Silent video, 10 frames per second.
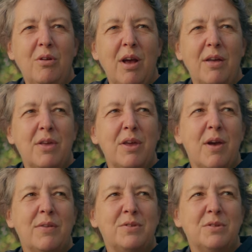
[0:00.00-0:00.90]
I think you
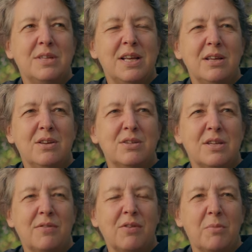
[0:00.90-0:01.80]
have to tell
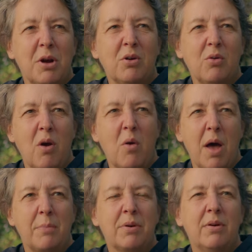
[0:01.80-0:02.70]
yourself, come on, grow
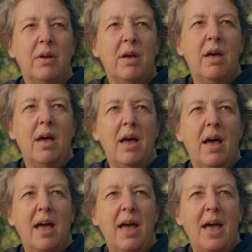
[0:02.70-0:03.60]
up,
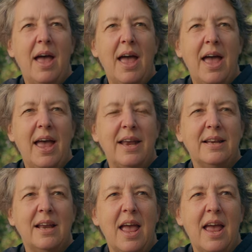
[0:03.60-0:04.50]

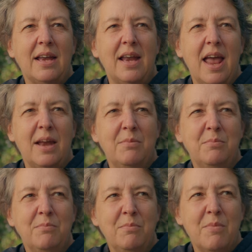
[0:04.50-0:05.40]

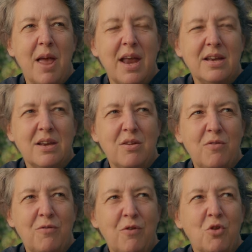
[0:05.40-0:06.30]
and
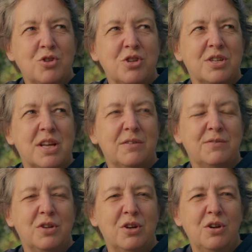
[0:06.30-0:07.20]
force yourself
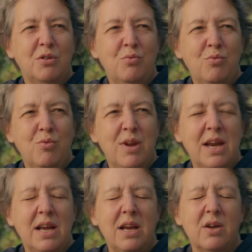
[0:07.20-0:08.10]
to
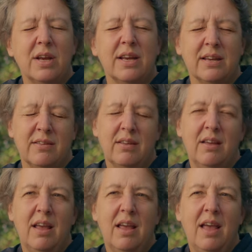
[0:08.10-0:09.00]
really look at it,
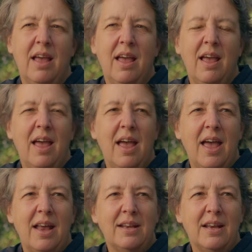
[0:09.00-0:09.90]

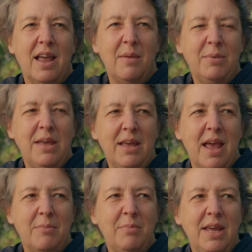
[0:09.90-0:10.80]
and
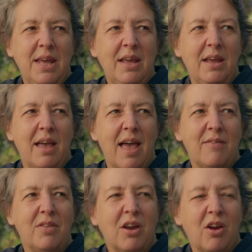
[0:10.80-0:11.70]

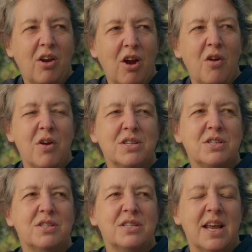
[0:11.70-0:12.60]
have the courage
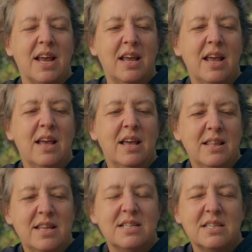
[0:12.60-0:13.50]
to say,
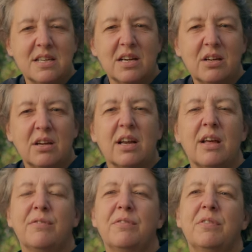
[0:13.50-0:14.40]
this is not good
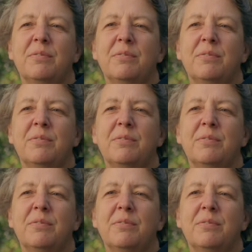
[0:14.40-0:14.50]
enough.